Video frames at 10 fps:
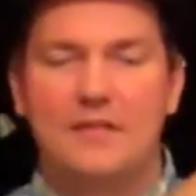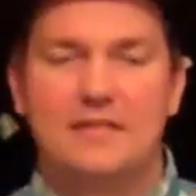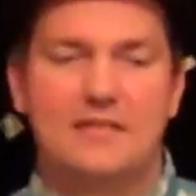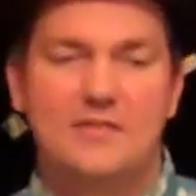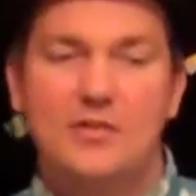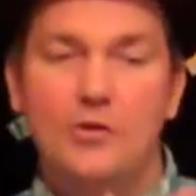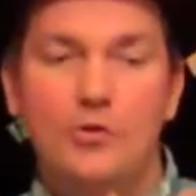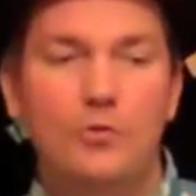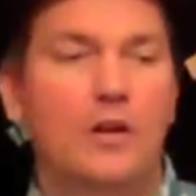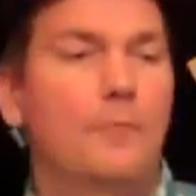This is
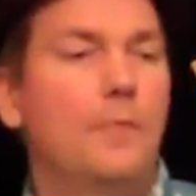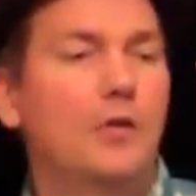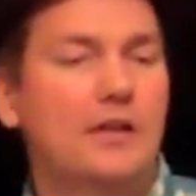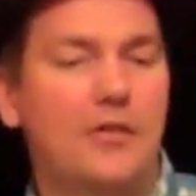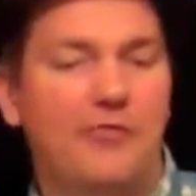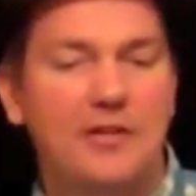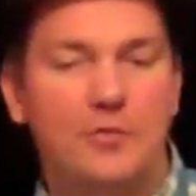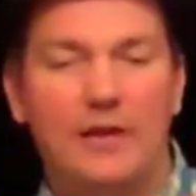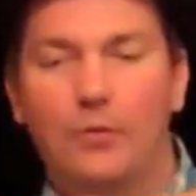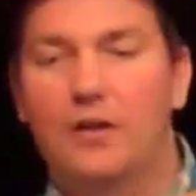two Mocha
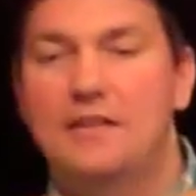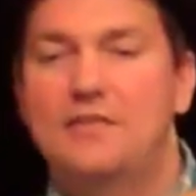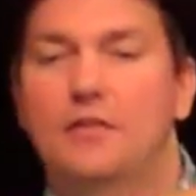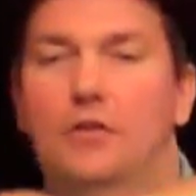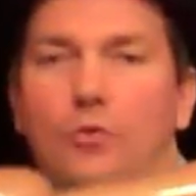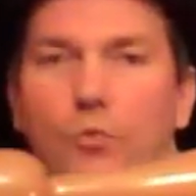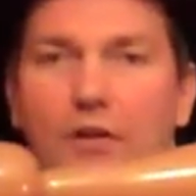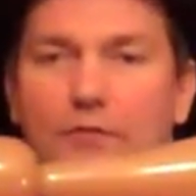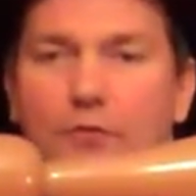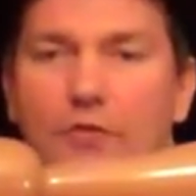321s,
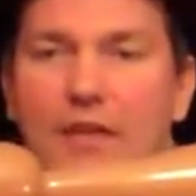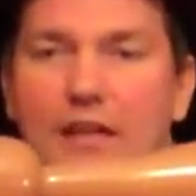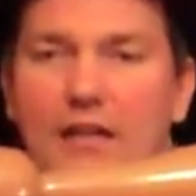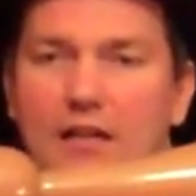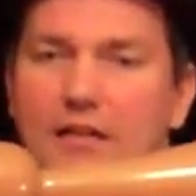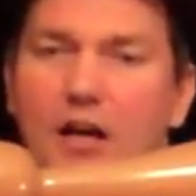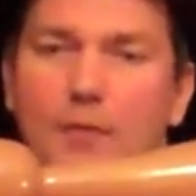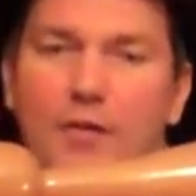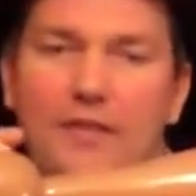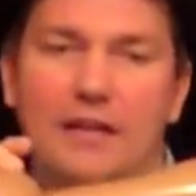one for the uh,
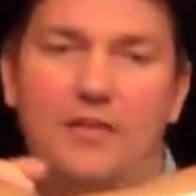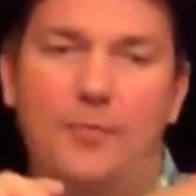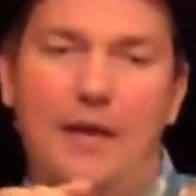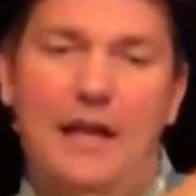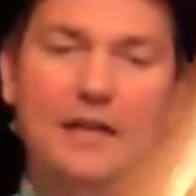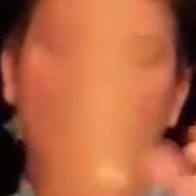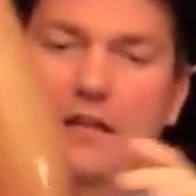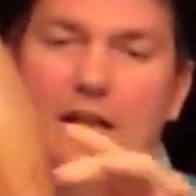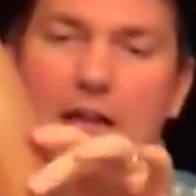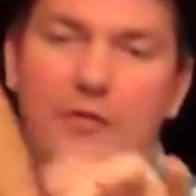knob on the end of the bat,
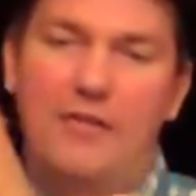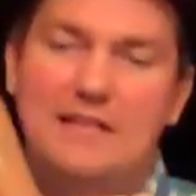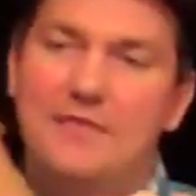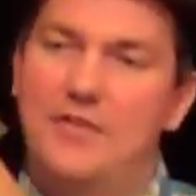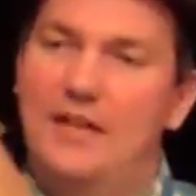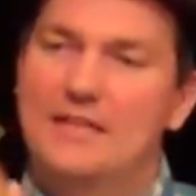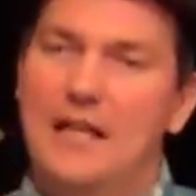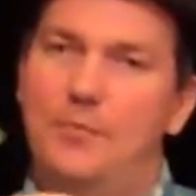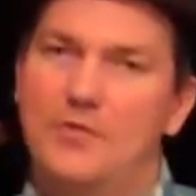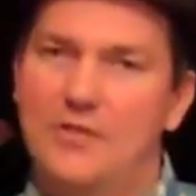and the rest gives you that
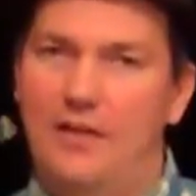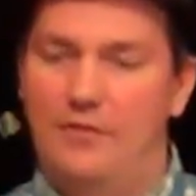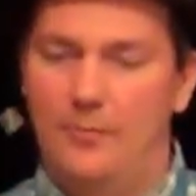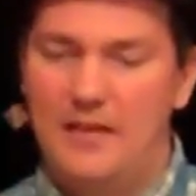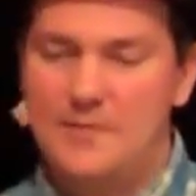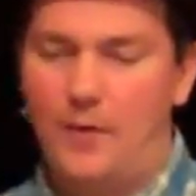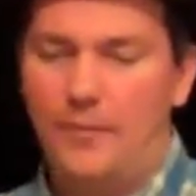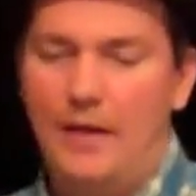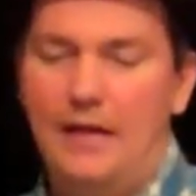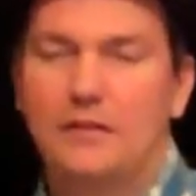taper, so you have a little baseball
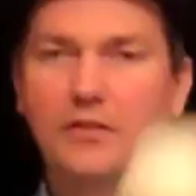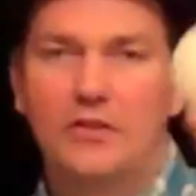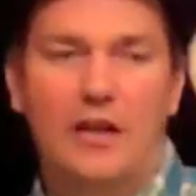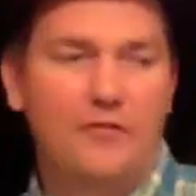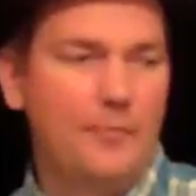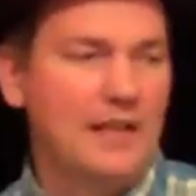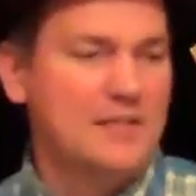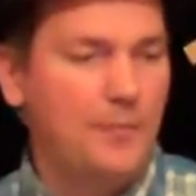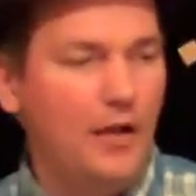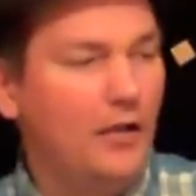bat, you have a
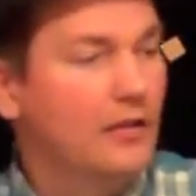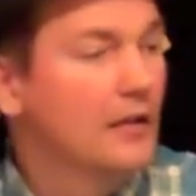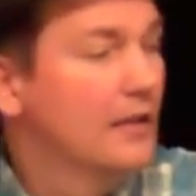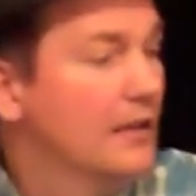baseball.